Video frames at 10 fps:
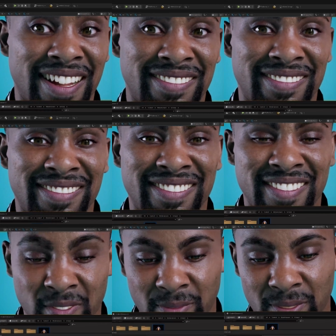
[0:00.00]
Yeah,
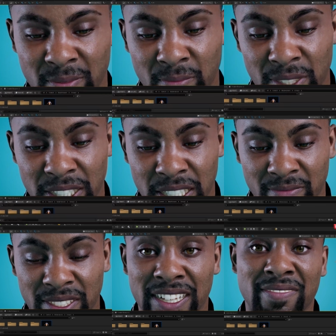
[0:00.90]
so
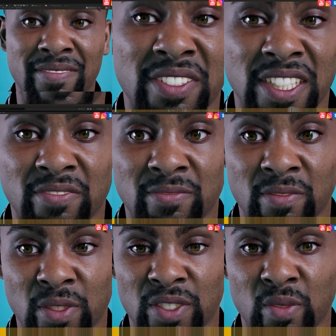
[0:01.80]
press F eleven to
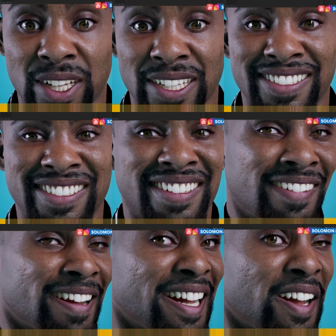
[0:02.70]
get full screen,
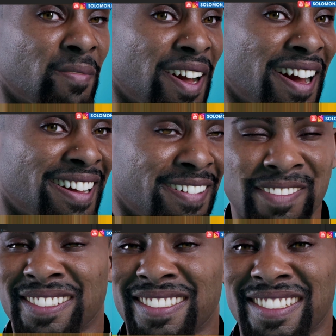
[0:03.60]
and there we
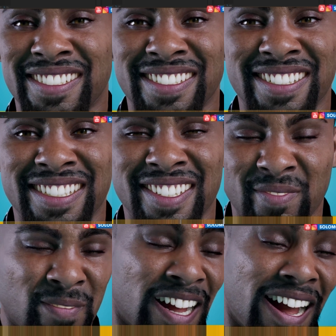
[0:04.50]
are.
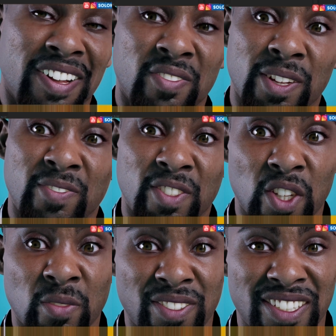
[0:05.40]
So thank you so much
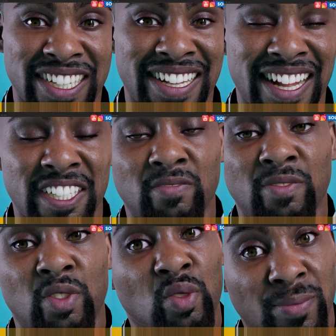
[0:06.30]
for joining me today,
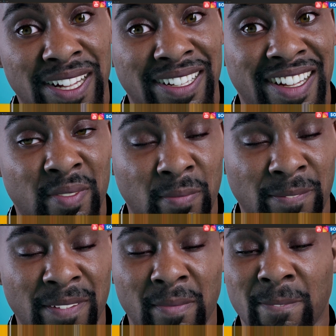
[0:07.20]
guys. If you're new to my
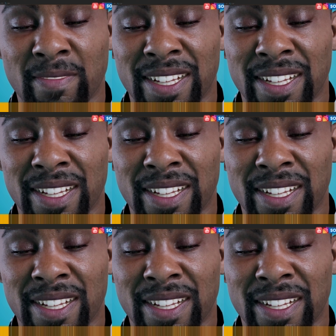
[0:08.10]
channel,